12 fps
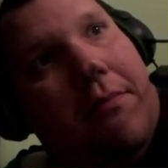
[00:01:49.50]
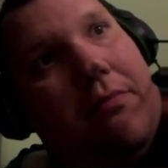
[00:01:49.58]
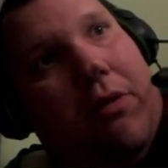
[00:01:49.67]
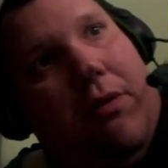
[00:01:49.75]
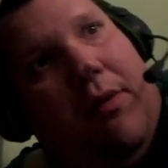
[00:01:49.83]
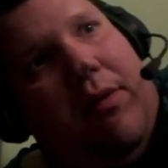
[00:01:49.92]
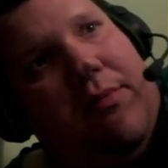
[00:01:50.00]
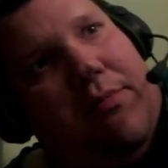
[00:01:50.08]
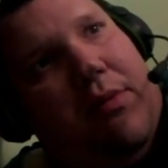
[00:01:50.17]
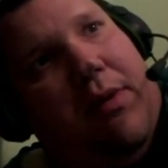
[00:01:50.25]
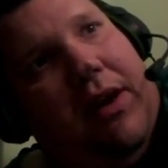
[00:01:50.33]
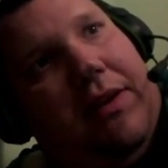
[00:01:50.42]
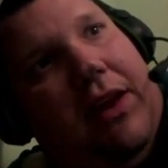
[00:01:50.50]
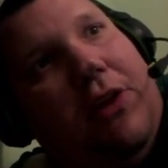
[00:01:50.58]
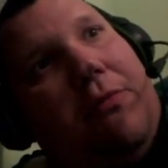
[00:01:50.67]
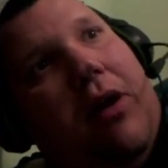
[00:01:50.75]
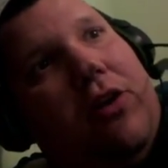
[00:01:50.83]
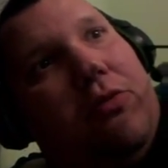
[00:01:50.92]
But when I got the
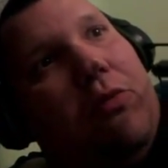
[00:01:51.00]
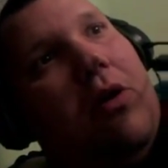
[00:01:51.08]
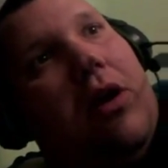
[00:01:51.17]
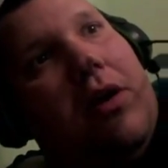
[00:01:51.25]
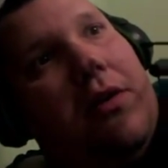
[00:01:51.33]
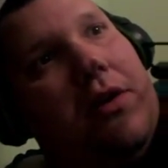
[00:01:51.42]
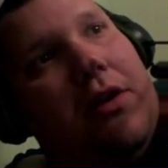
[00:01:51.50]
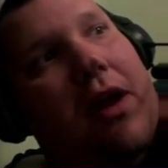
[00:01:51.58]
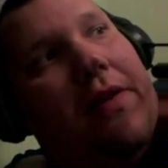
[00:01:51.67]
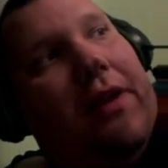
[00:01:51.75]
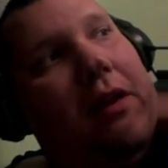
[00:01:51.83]
Xbox One, I had to